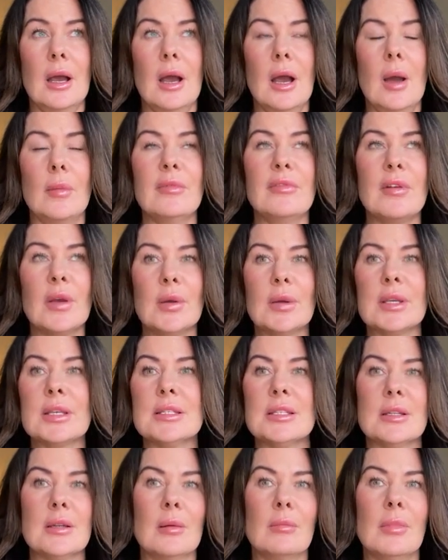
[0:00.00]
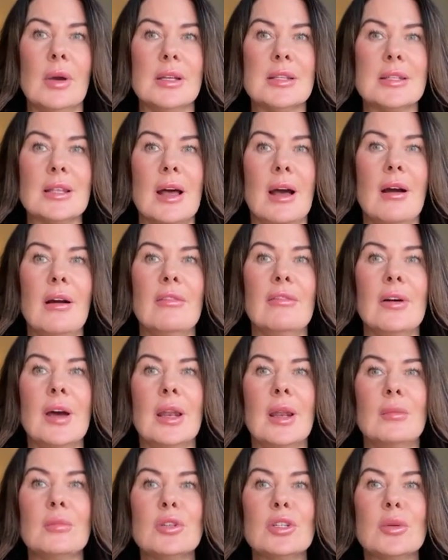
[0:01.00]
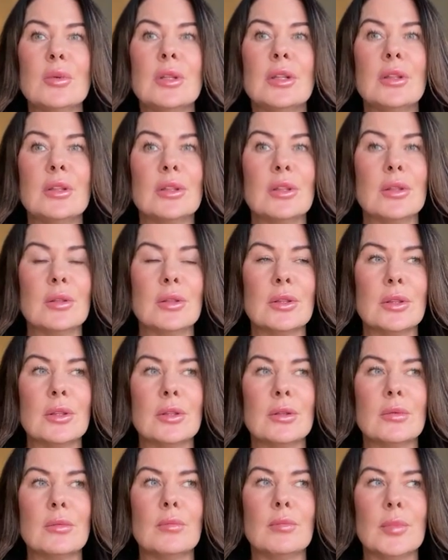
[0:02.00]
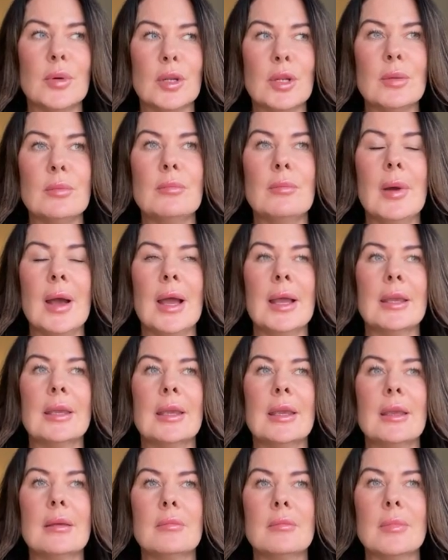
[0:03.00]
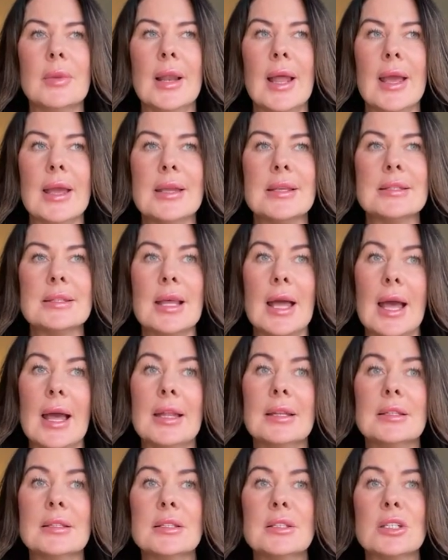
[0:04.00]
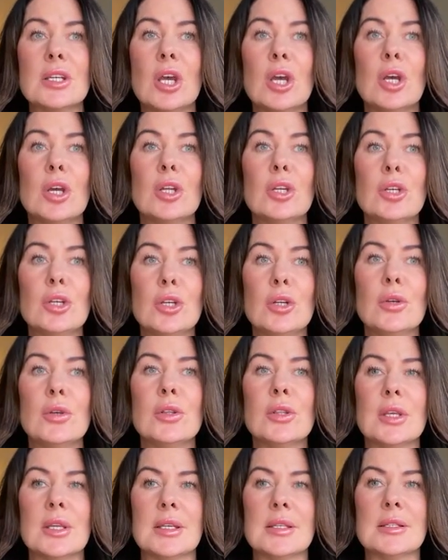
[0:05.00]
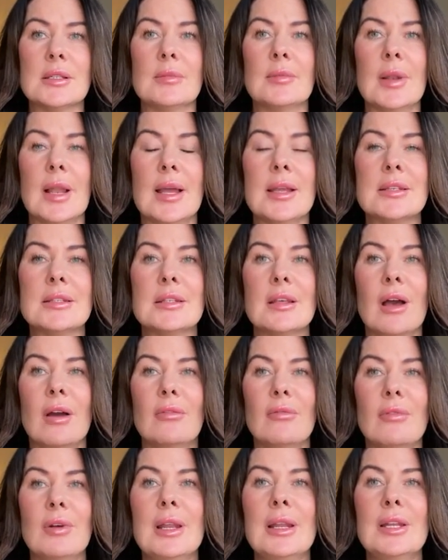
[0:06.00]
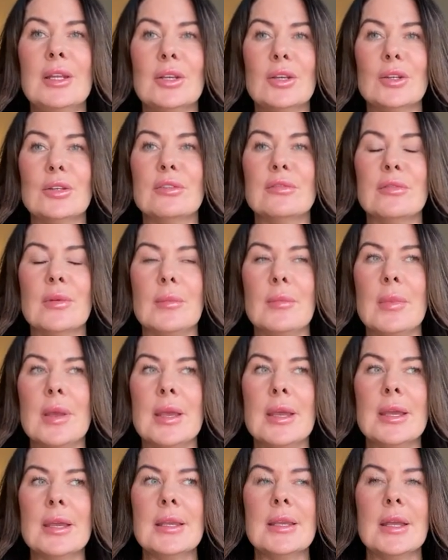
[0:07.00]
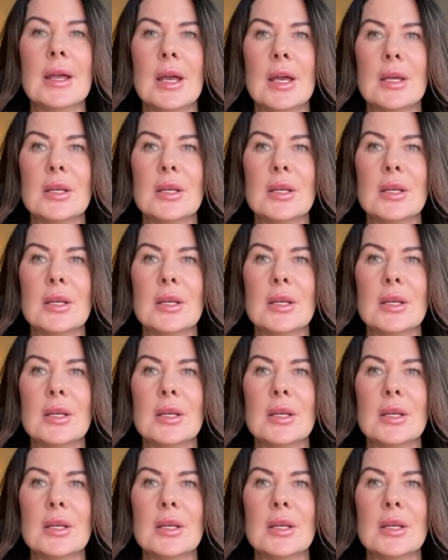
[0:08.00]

I'm focusing on myself, and I'm putting back in place and new things in place that are really good for me.